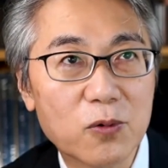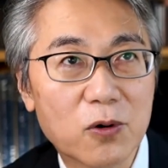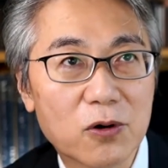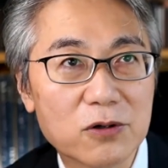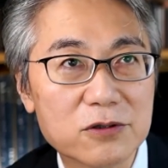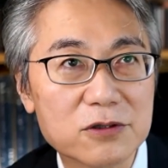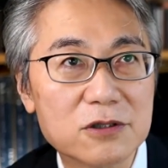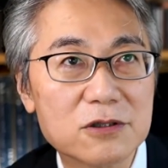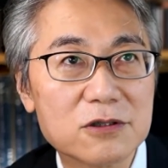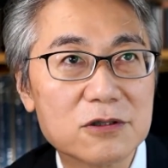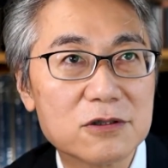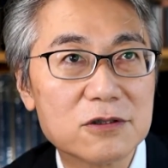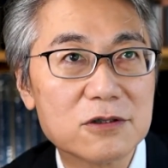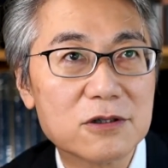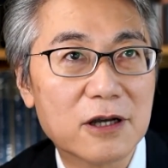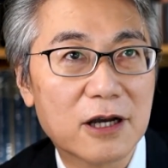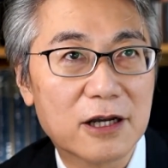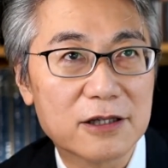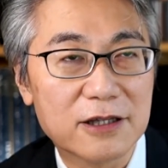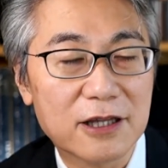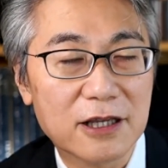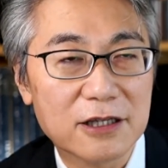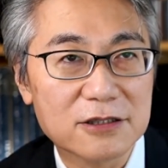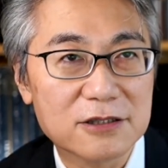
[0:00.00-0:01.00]
want to
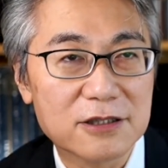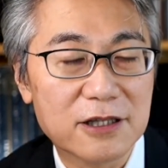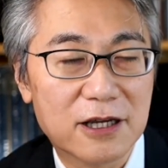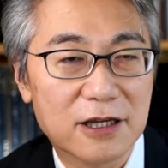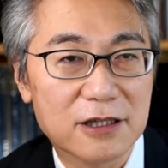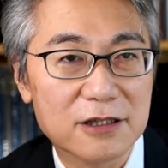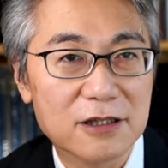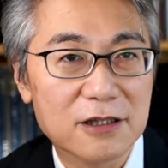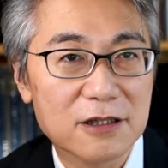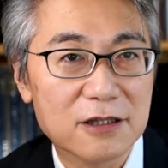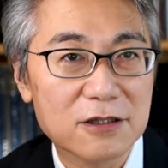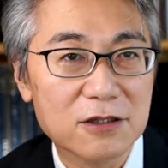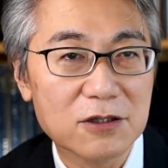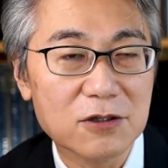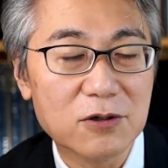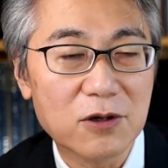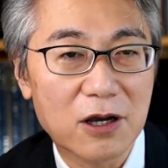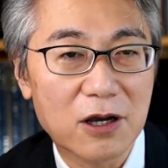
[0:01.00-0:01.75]
attest that you